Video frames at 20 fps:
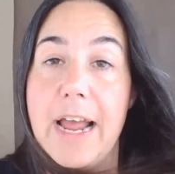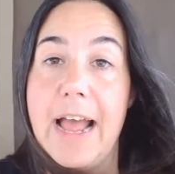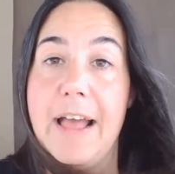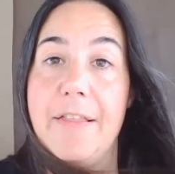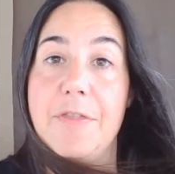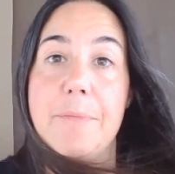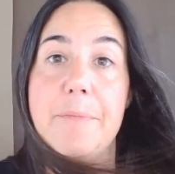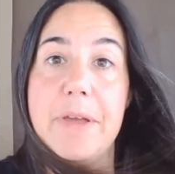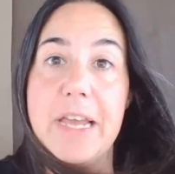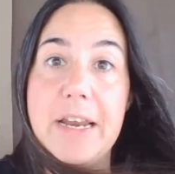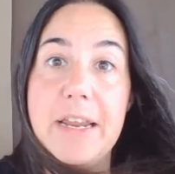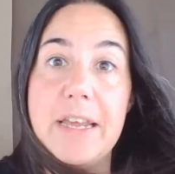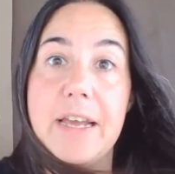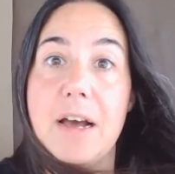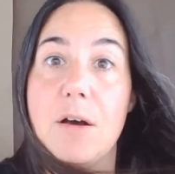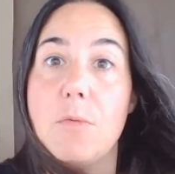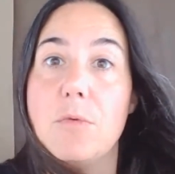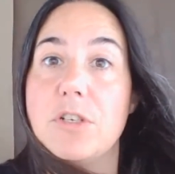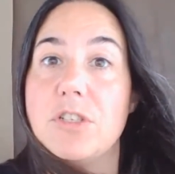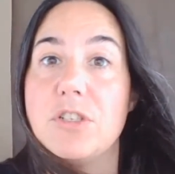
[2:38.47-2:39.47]
and the
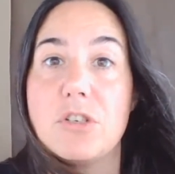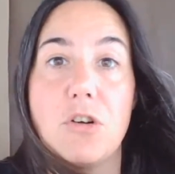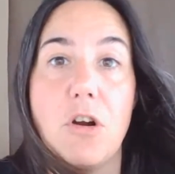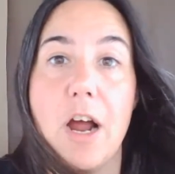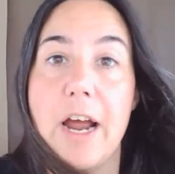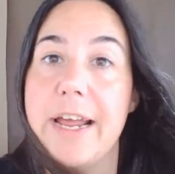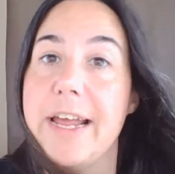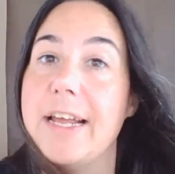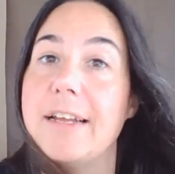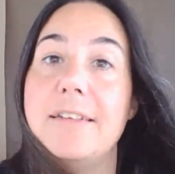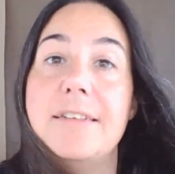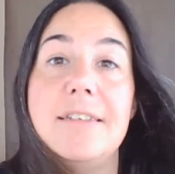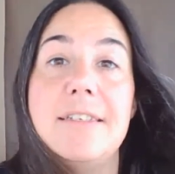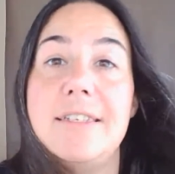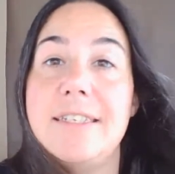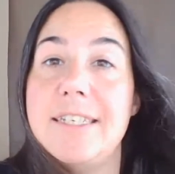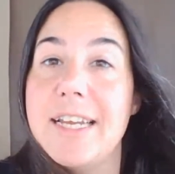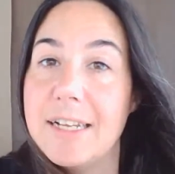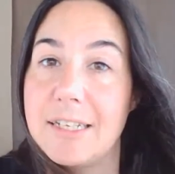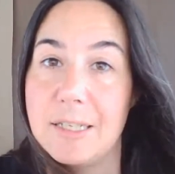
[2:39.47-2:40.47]
media was trying
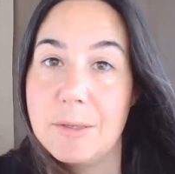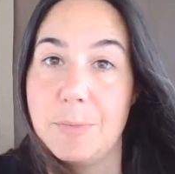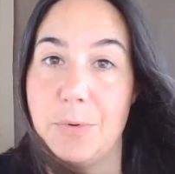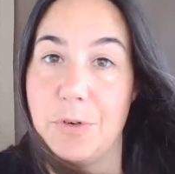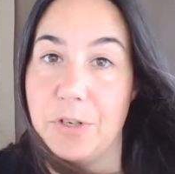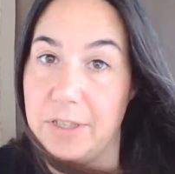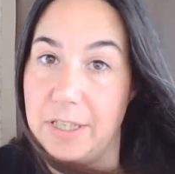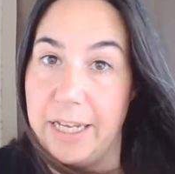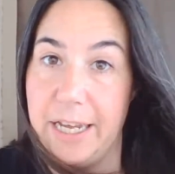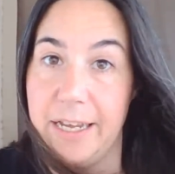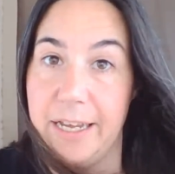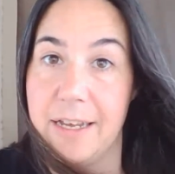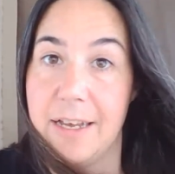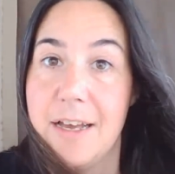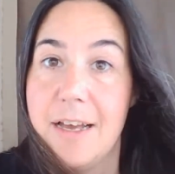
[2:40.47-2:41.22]
desperately